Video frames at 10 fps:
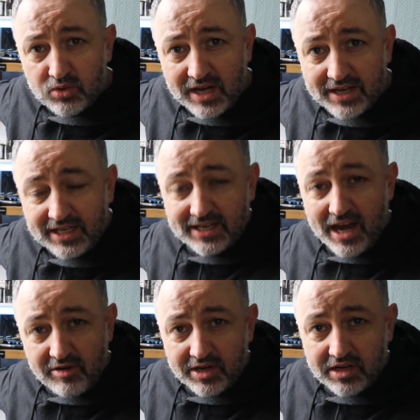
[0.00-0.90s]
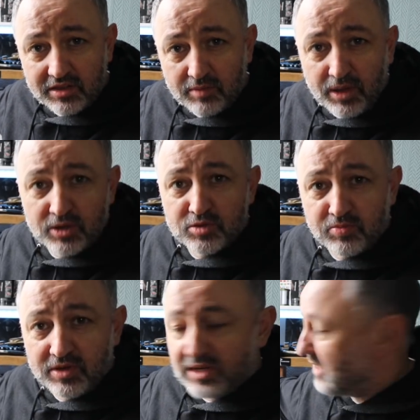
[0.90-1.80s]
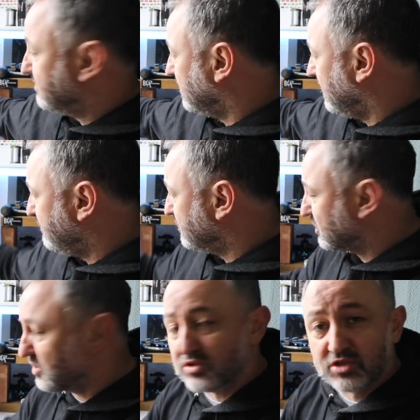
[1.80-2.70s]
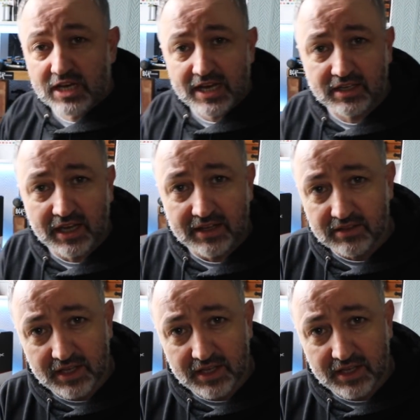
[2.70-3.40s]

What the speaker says: Lucky Larry, the postman, has delivered the goods yet again.